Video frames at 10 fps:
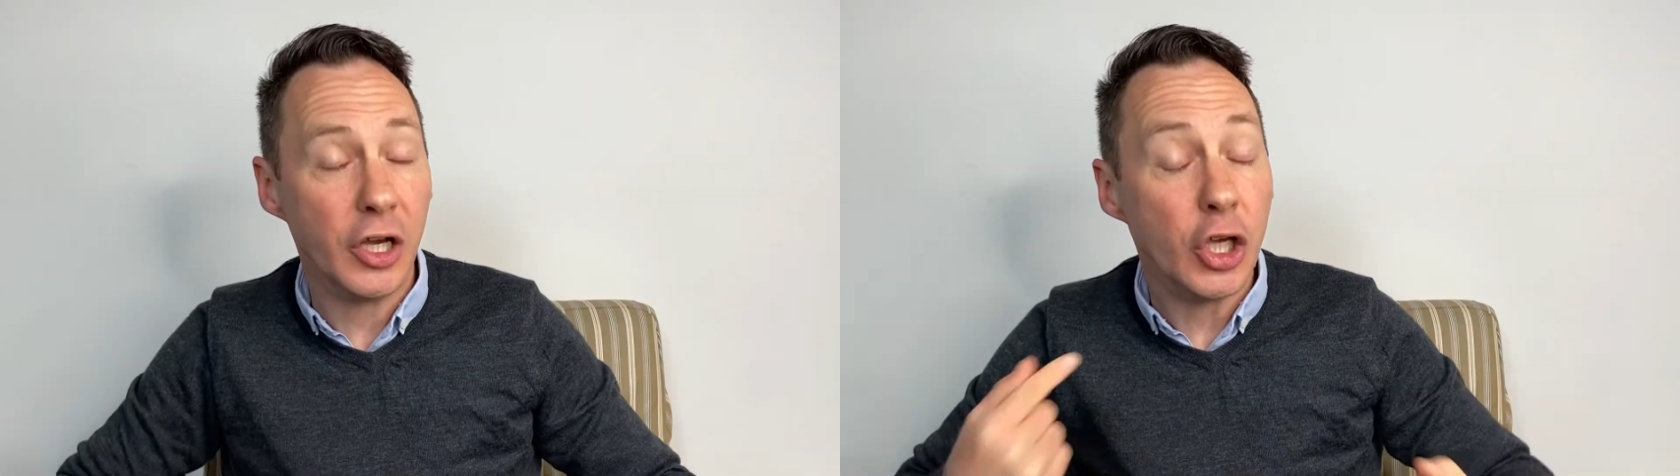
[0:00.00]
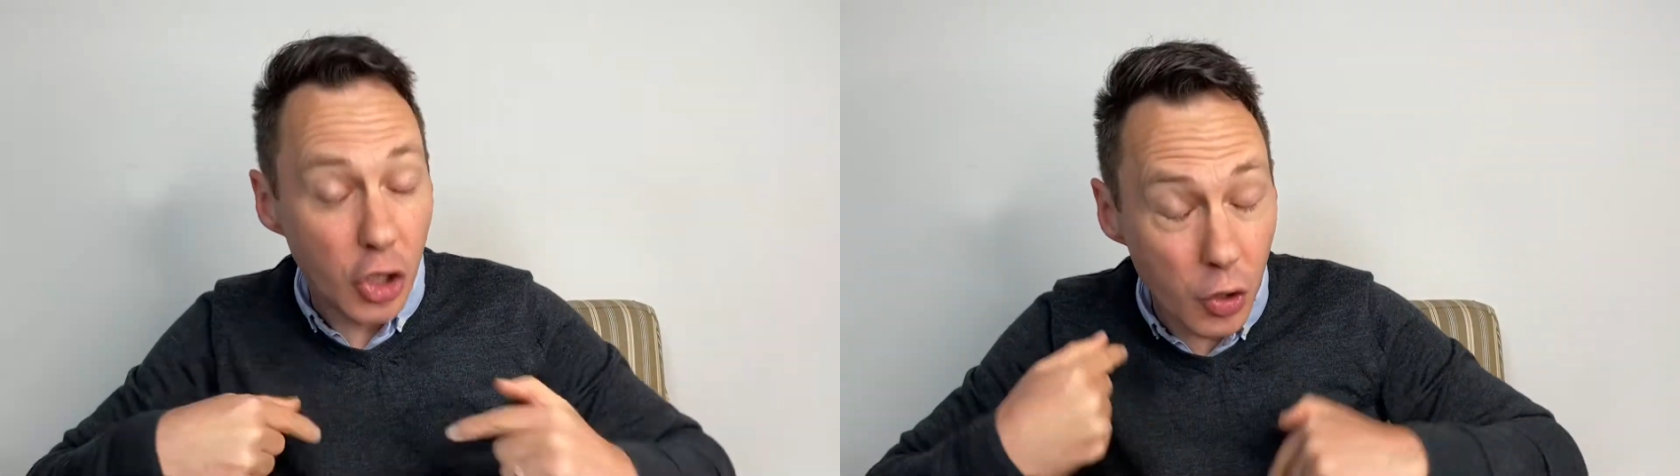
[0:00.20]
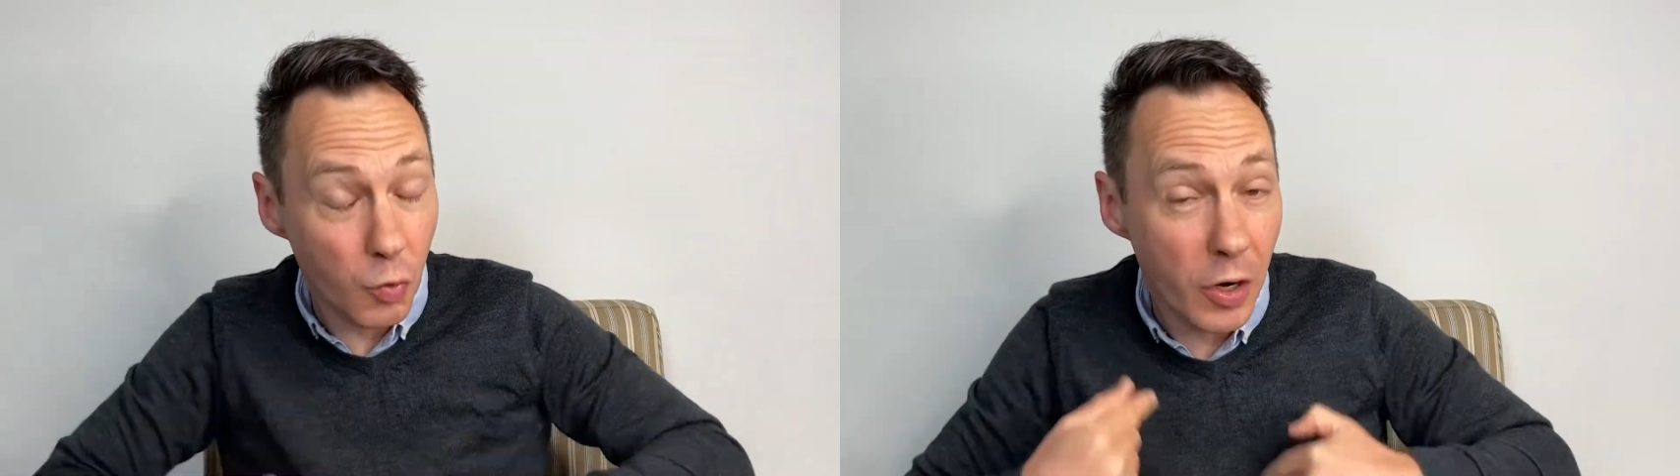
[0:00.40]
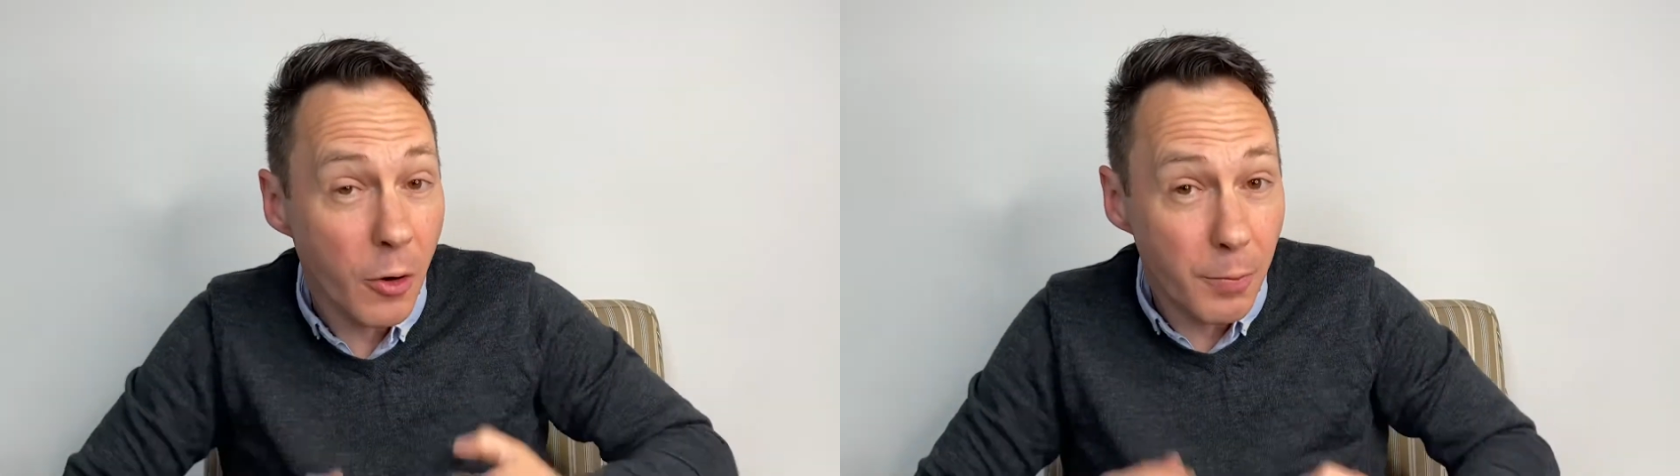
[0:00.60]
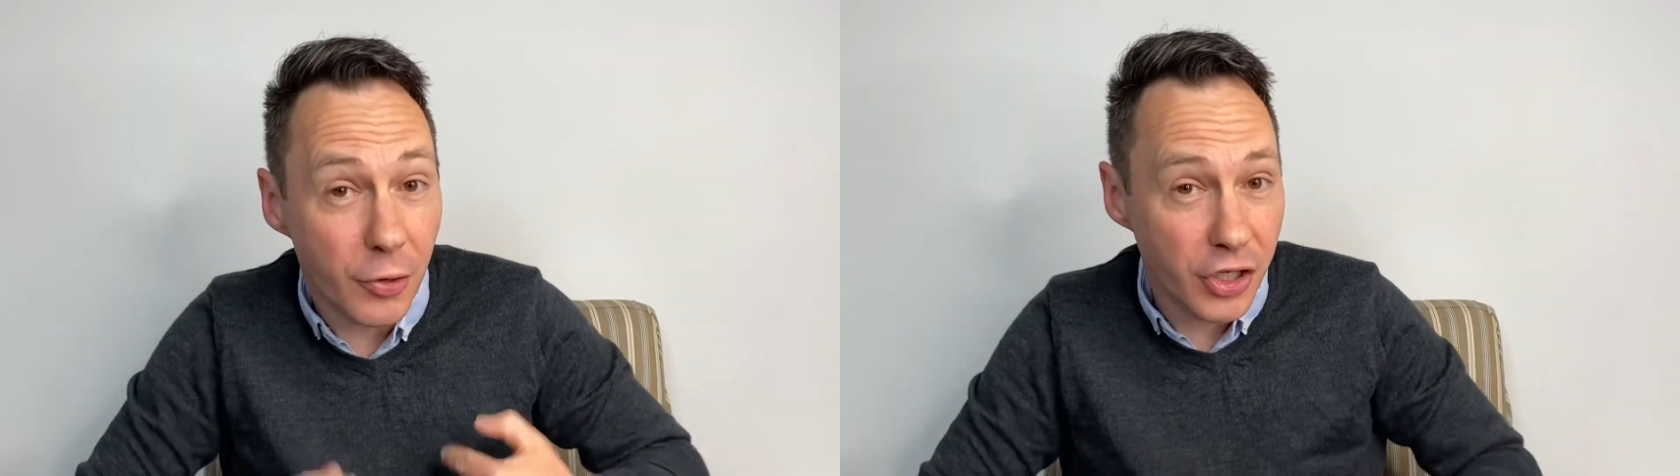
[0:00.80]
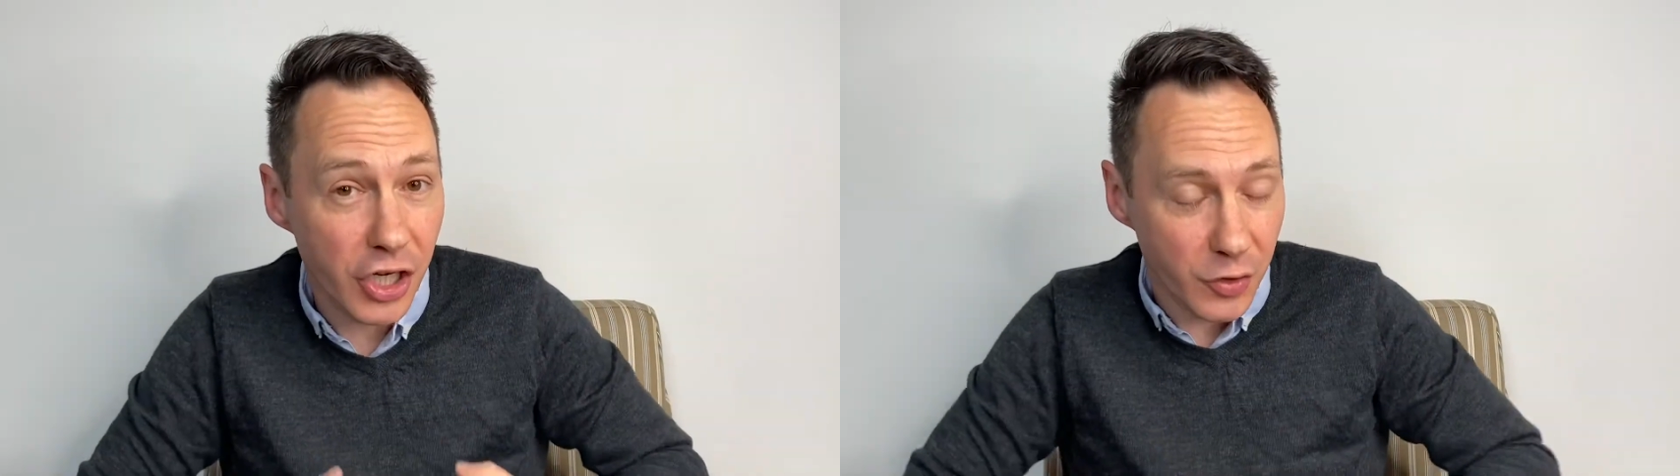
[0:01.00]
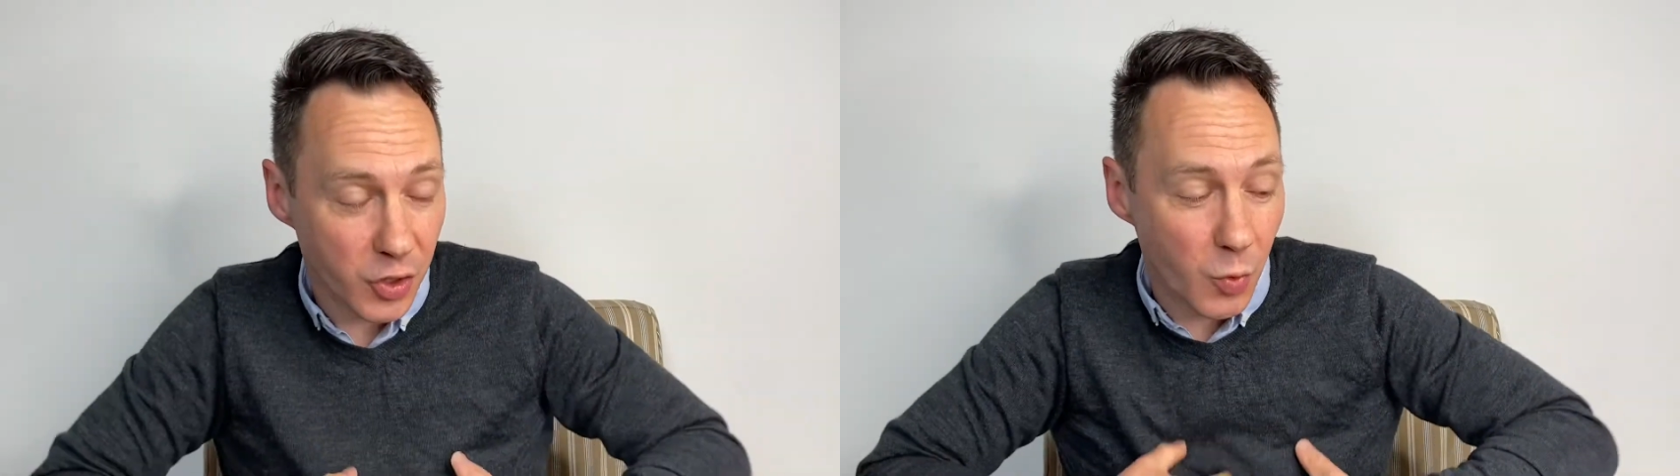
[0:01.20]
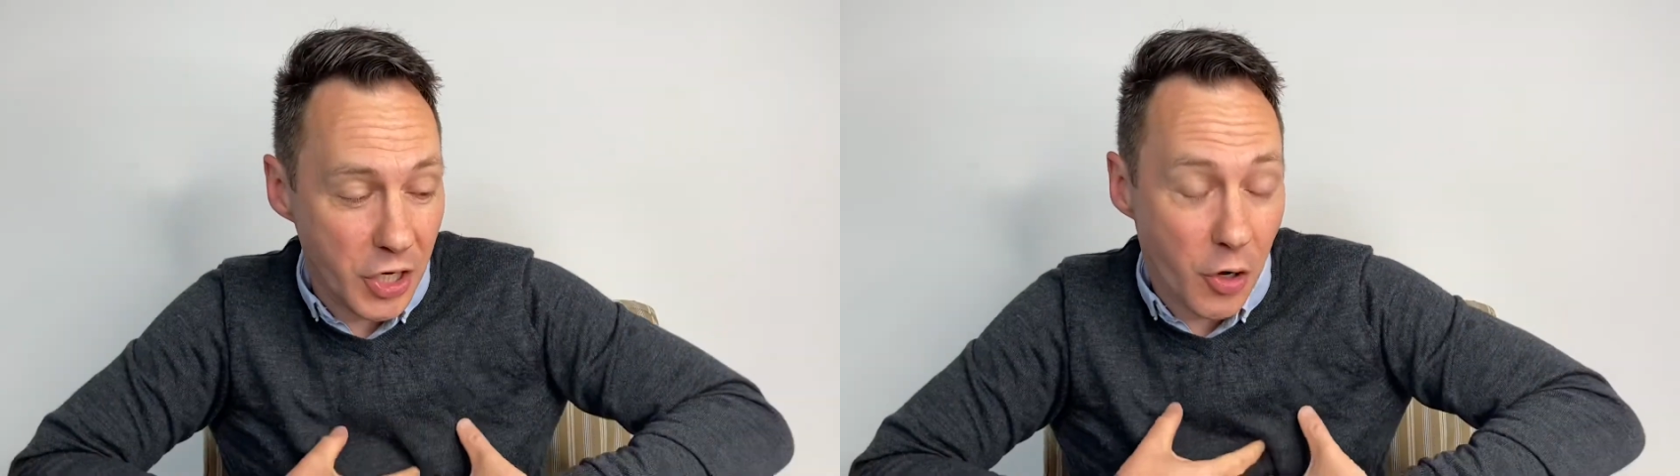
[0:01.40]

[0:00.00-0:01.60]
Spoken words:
You will produce when